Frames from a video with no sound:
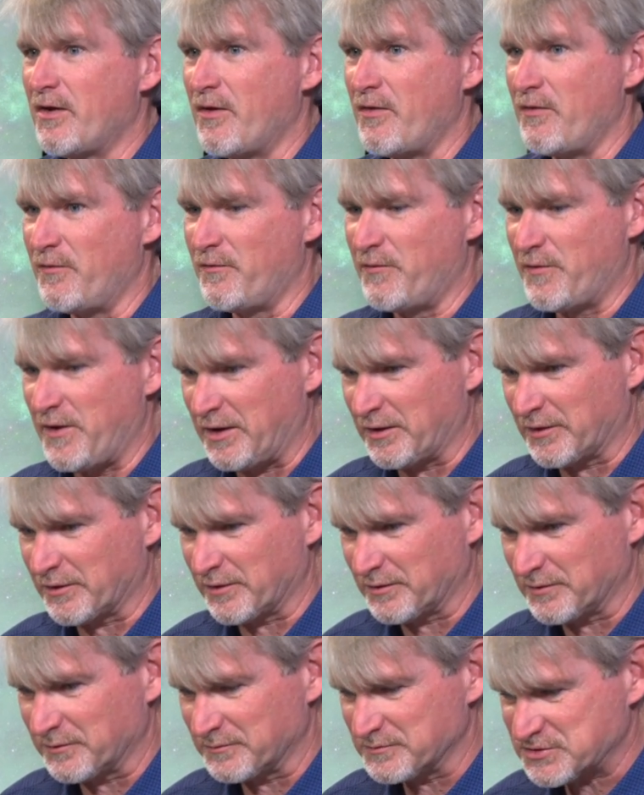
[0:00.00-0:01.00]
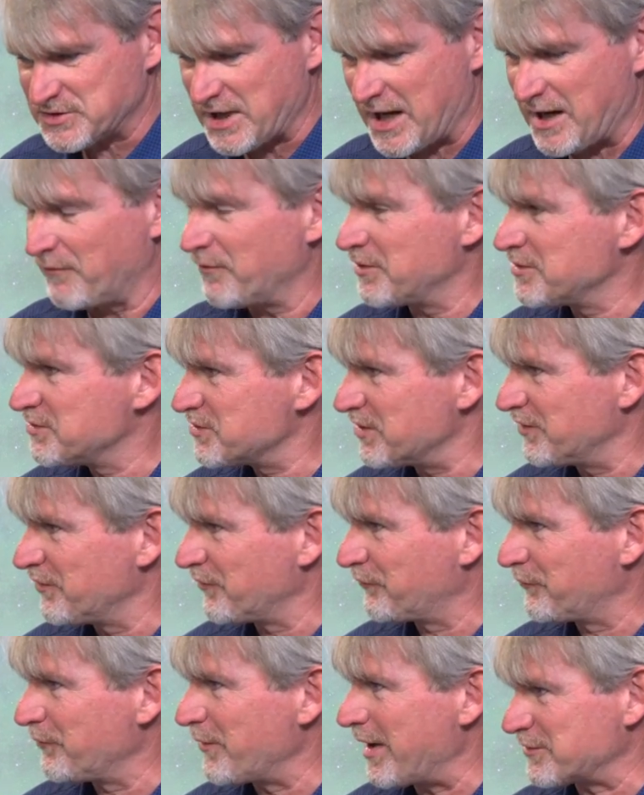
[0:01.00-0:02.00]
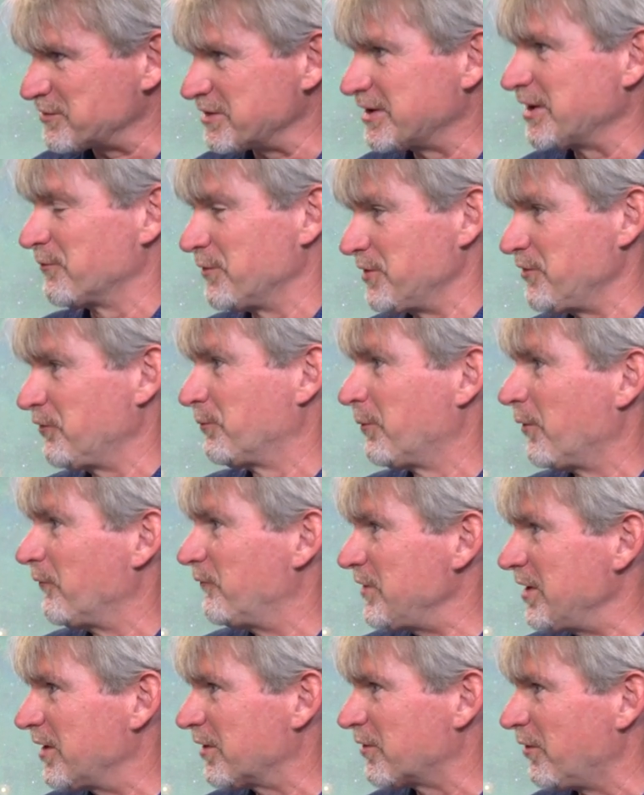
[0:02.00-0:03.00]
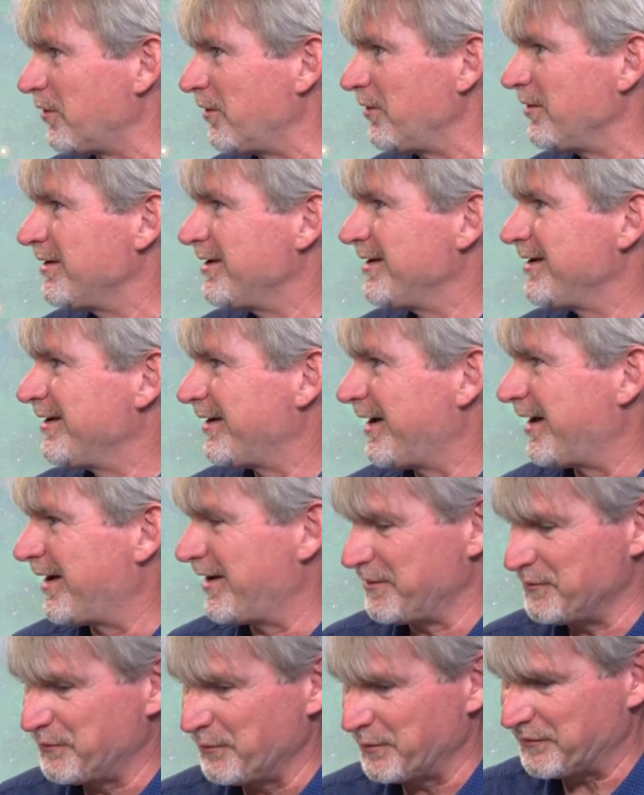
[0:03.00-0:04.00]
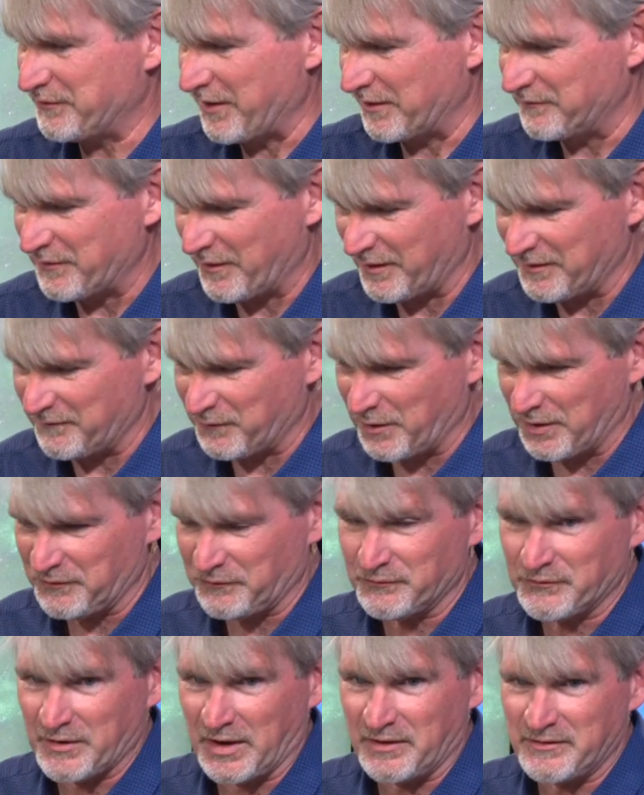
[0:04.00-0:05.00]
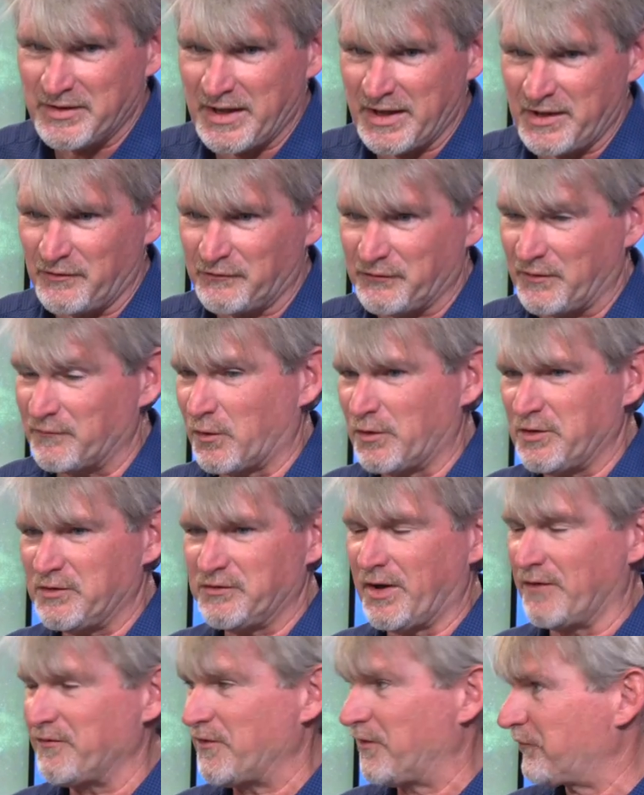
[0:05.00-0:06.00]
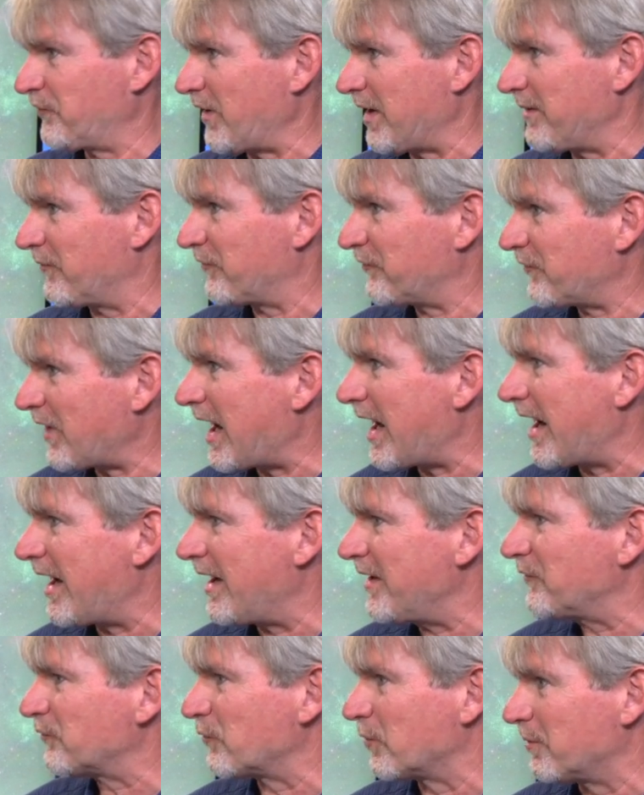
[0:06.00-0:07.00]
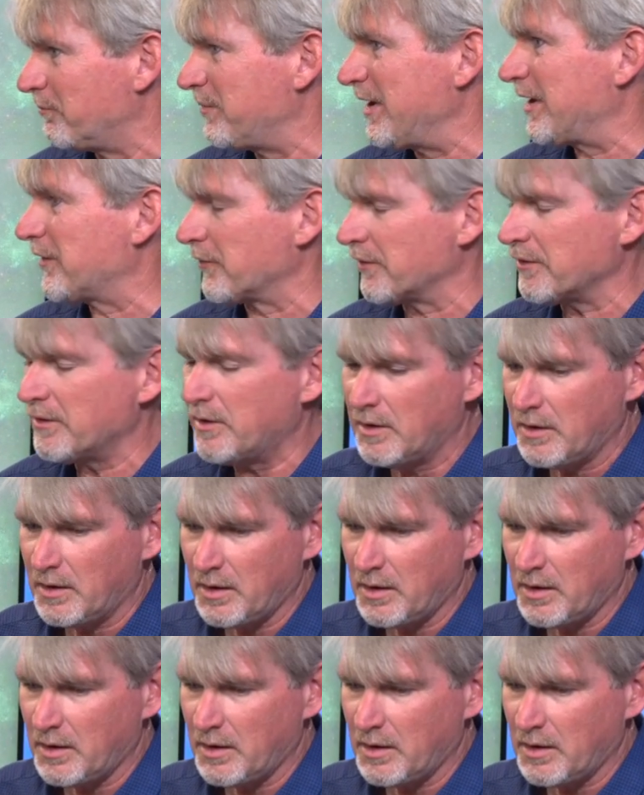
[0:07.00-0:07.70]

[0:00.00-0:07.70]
their challenge is to actually get a reusable vehicle uh, and doing ten flights in ten days. They've already done the same size or bigger.